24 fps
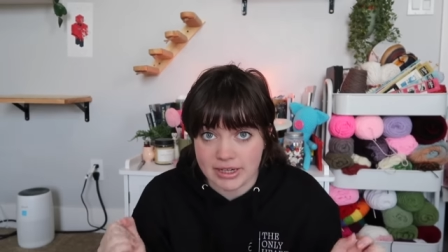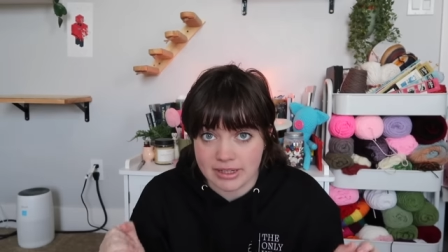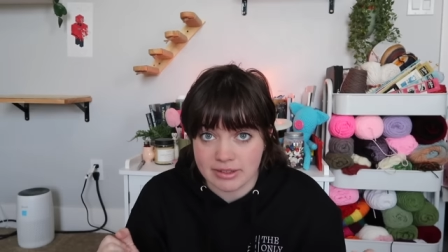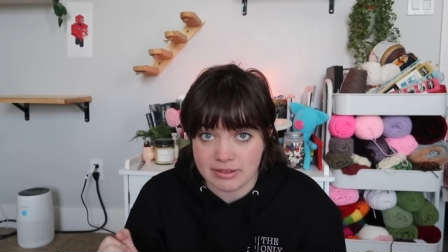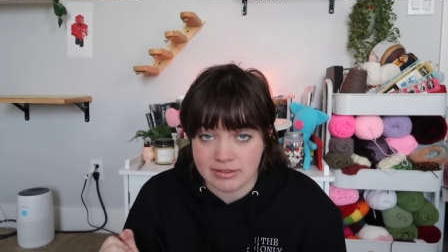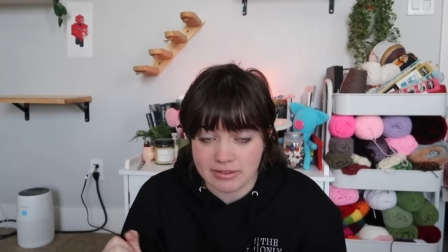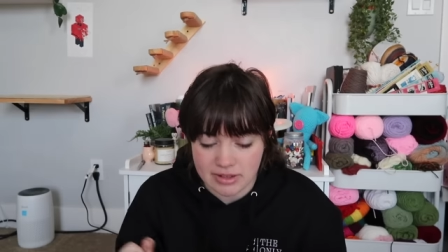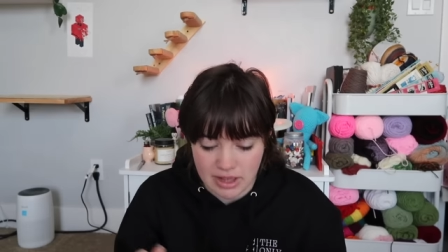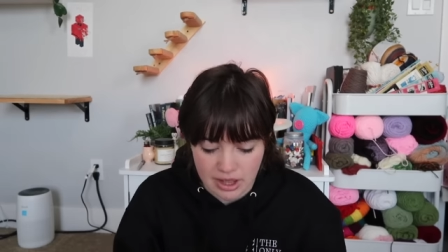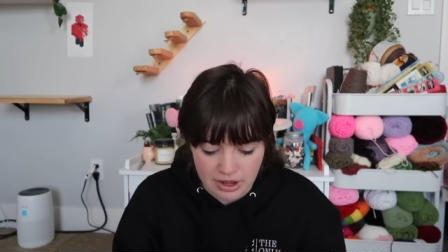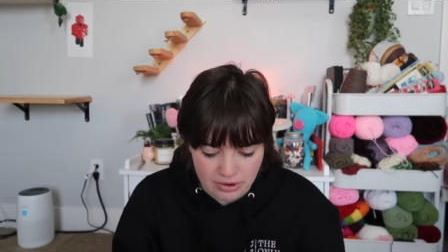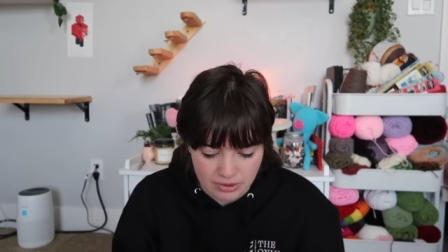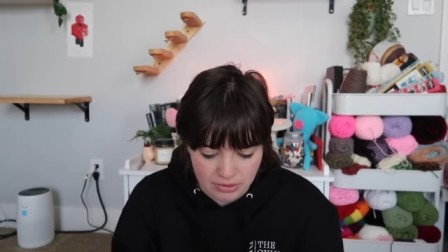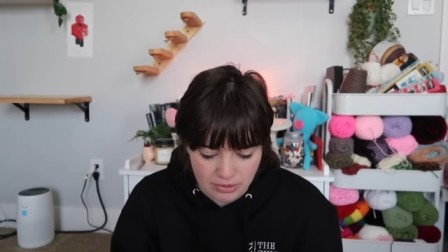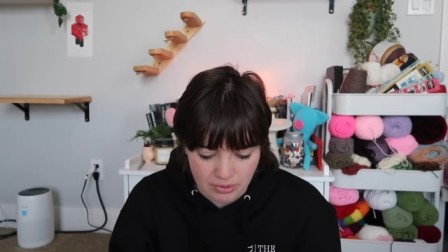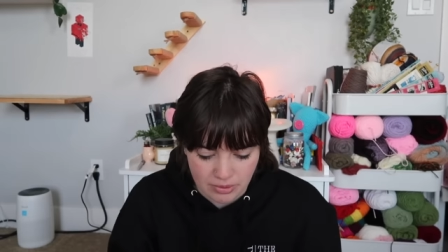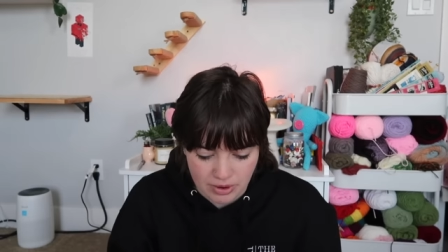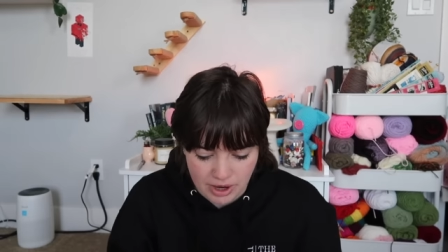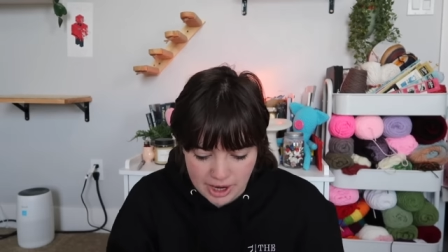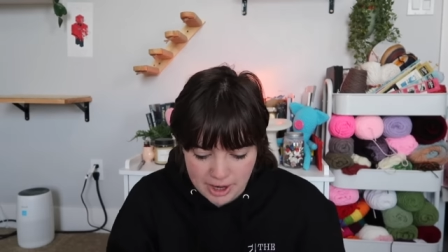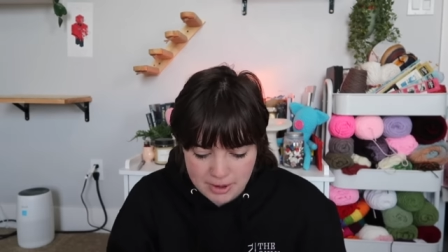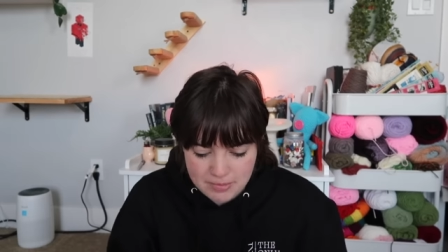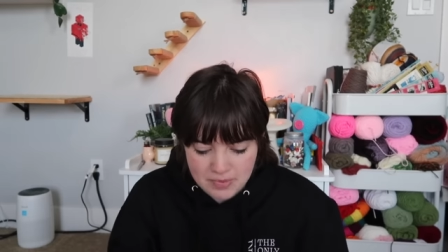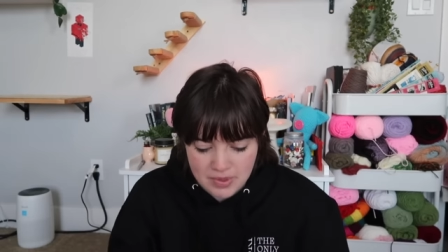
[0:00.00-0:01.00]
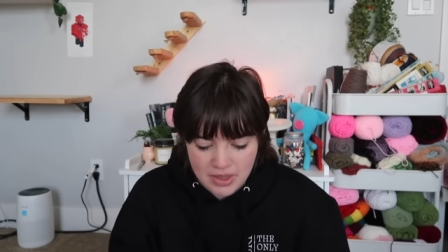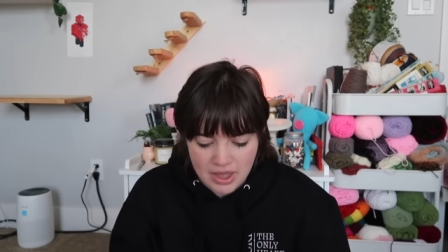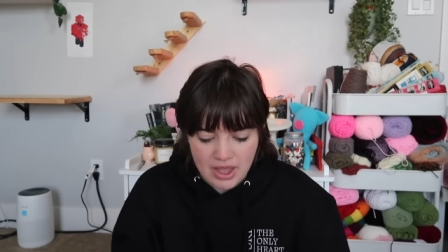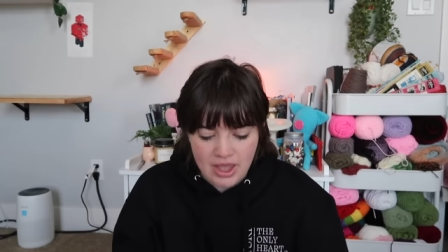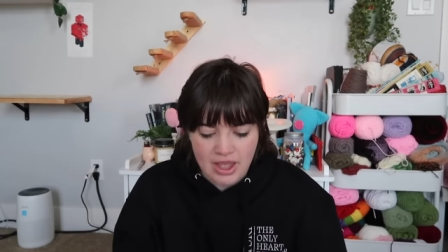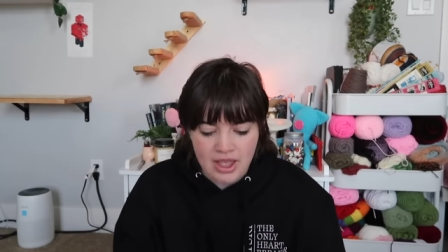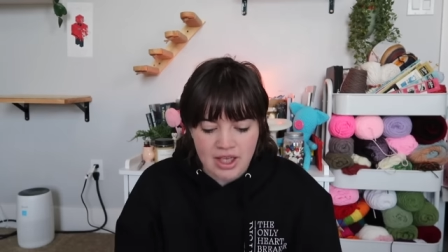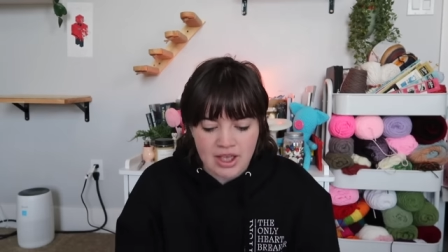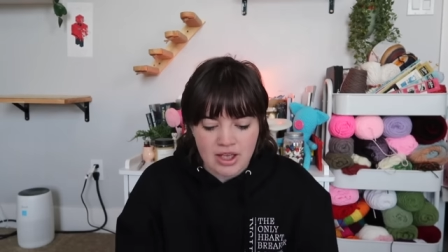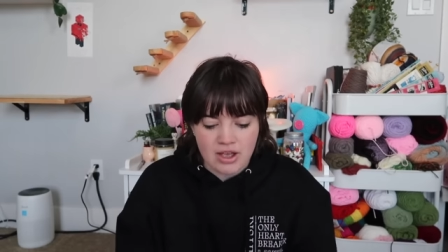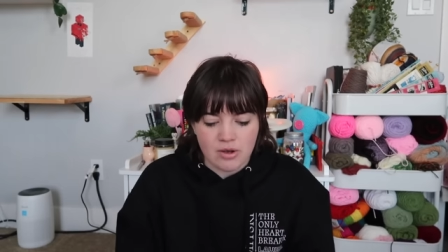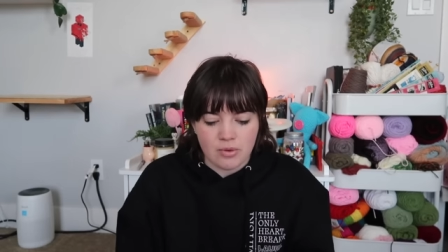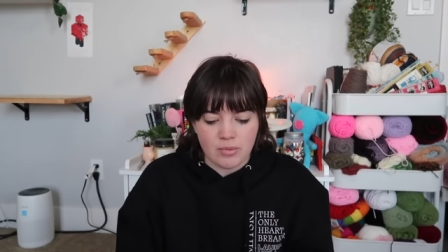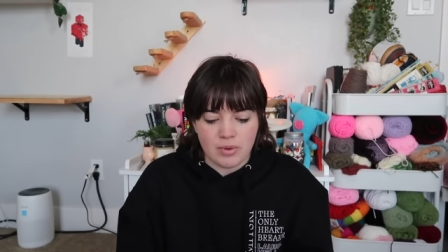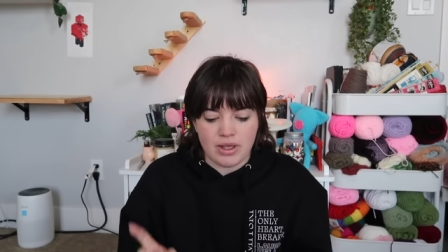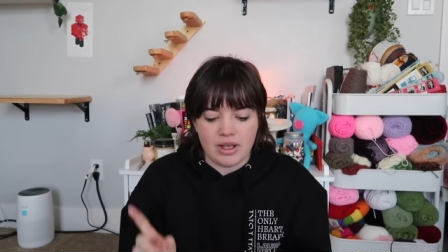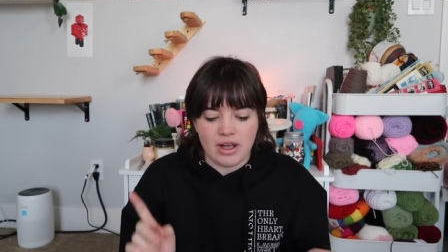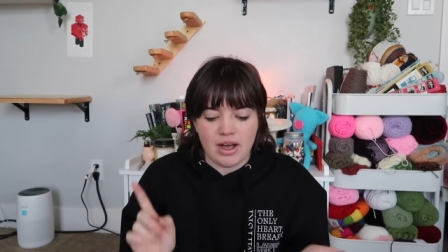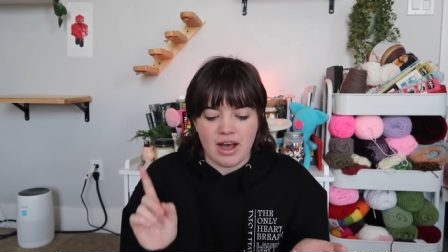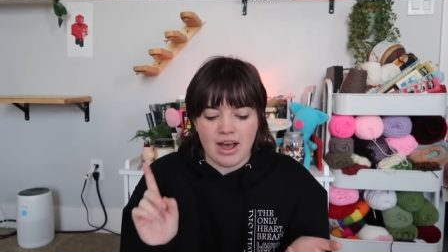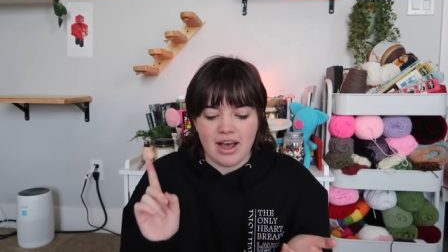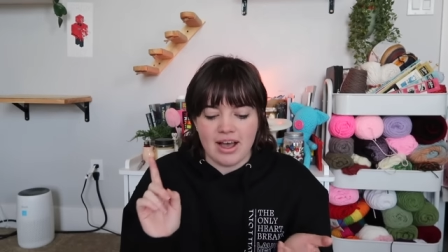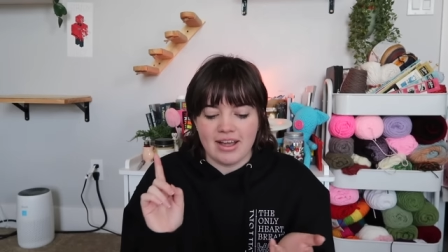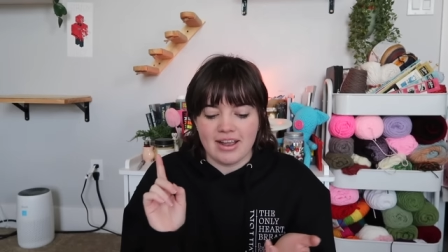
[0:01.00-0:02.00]
in this category. We
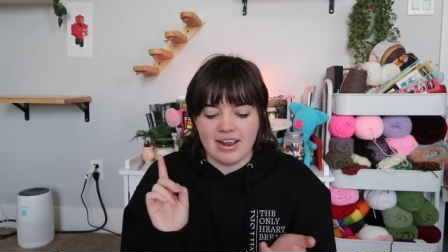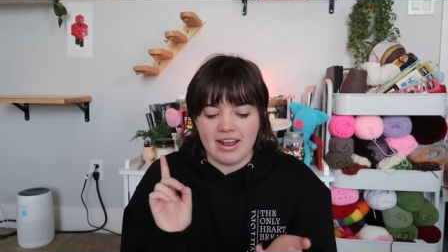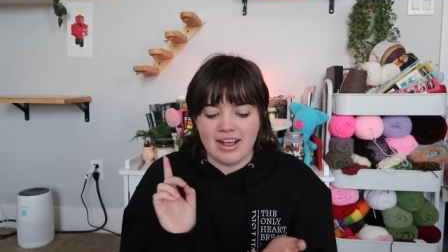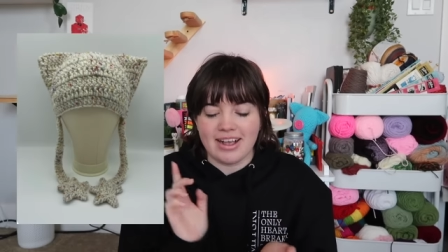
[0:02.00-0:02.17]
got